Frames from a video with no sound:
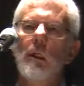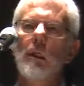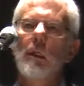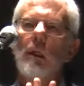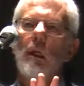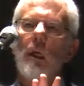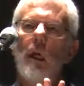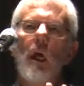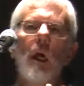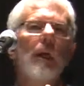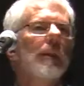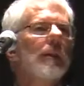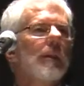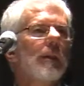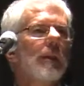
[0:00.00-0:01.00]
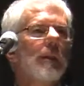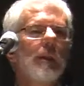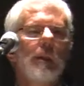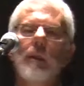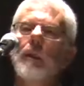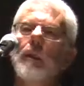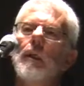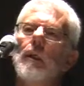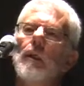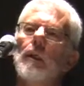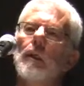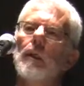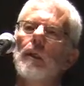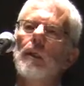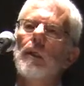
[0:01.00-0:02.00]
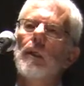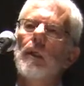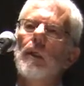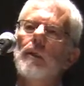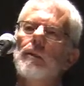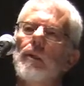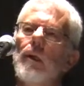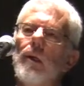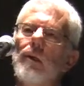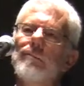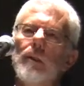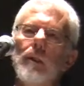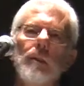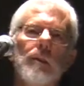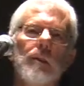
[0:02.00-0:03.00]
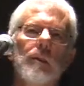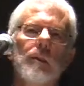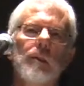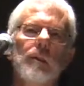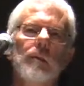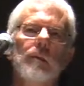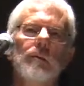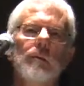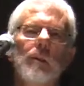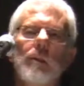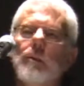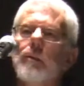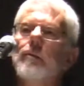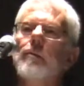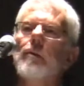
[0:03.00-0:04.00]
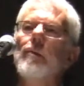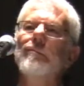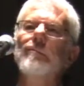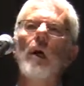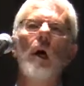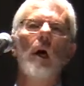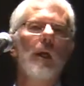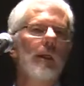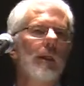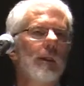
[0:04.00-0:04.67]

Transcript: Light is an image always used of the mind